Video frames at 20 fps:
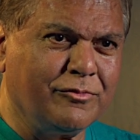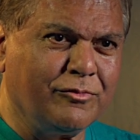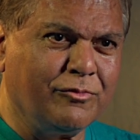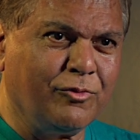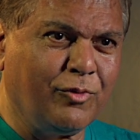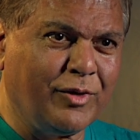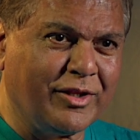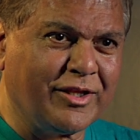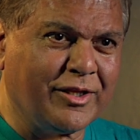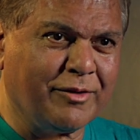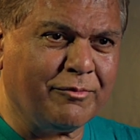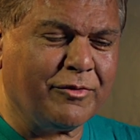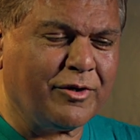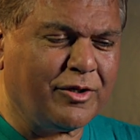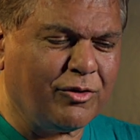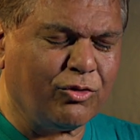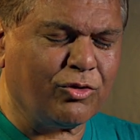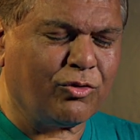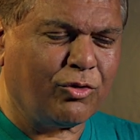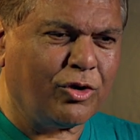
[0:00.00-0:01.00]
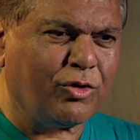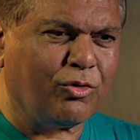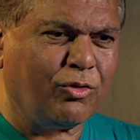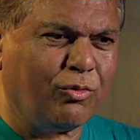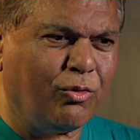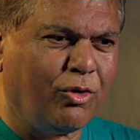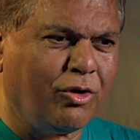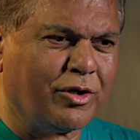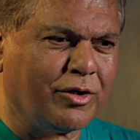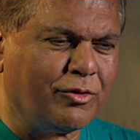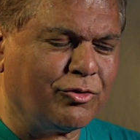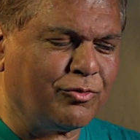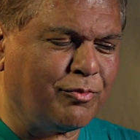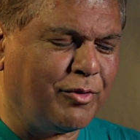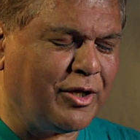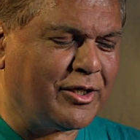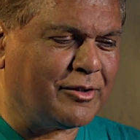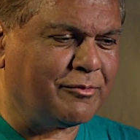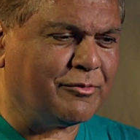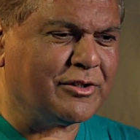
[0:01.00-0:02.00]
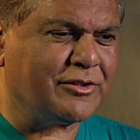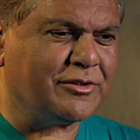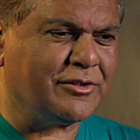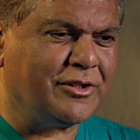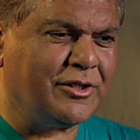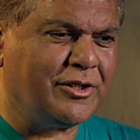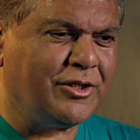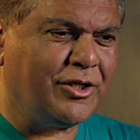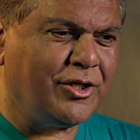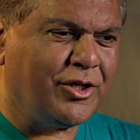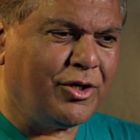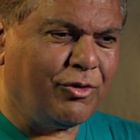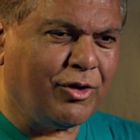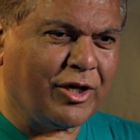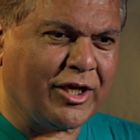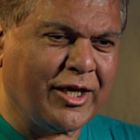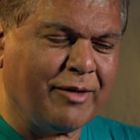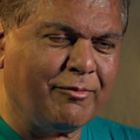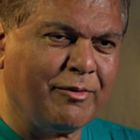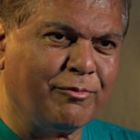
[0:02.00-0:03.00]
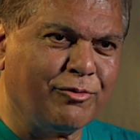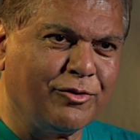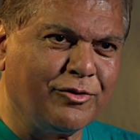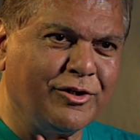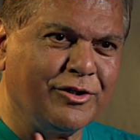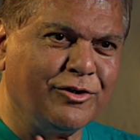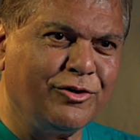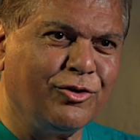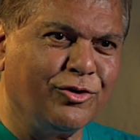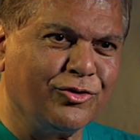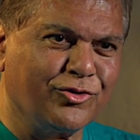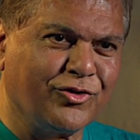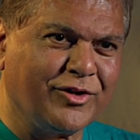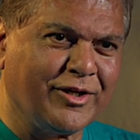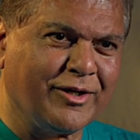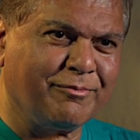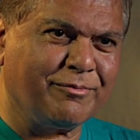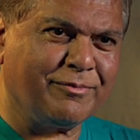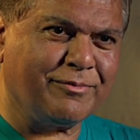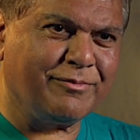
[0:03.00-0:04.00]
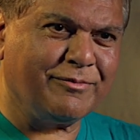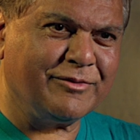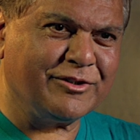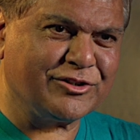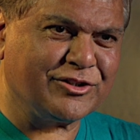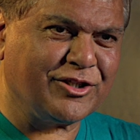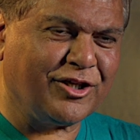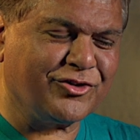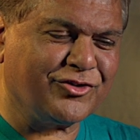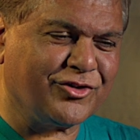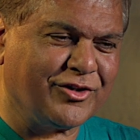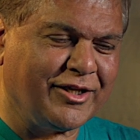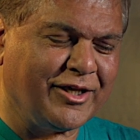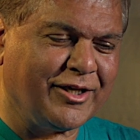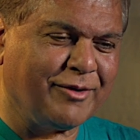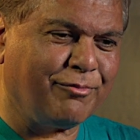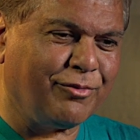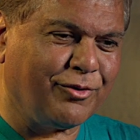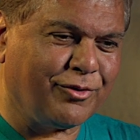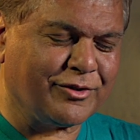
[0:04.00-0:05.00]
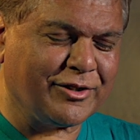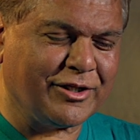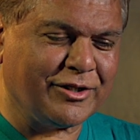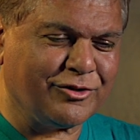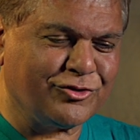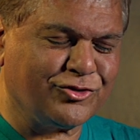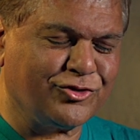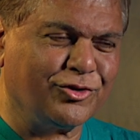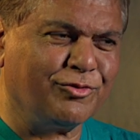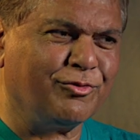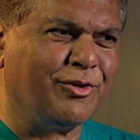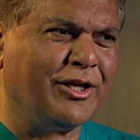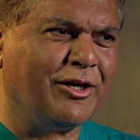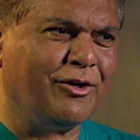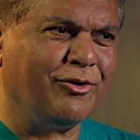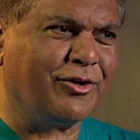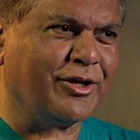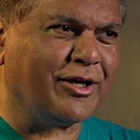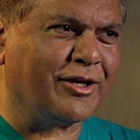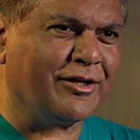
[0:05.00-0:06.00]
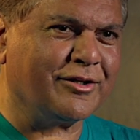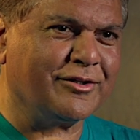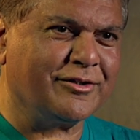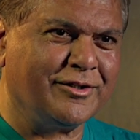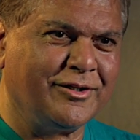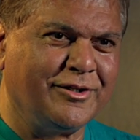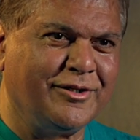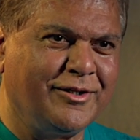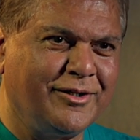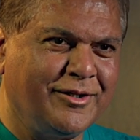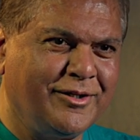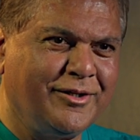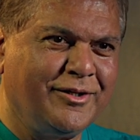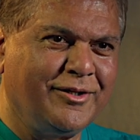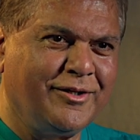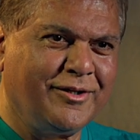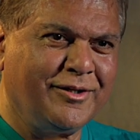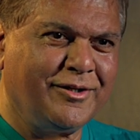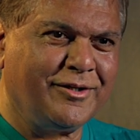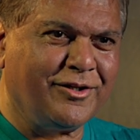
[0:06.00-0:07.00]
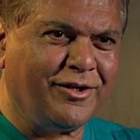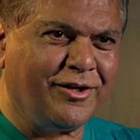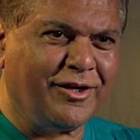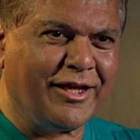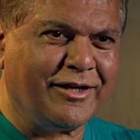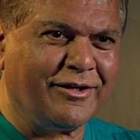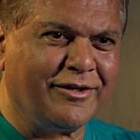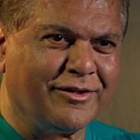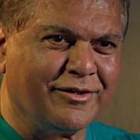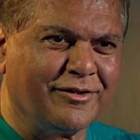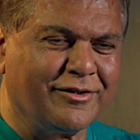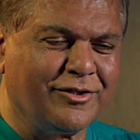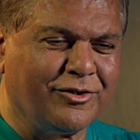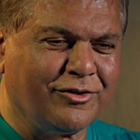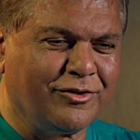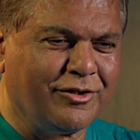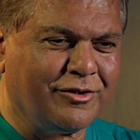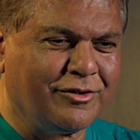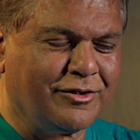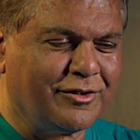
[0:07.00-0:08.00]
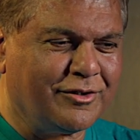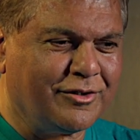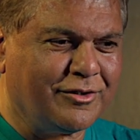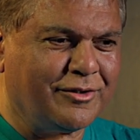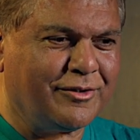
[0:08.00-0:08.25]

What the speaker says: with him, he could walk, he was blind, but We came up to the doorstep at Stansted Airport and we stood there looking at the landing, you know, the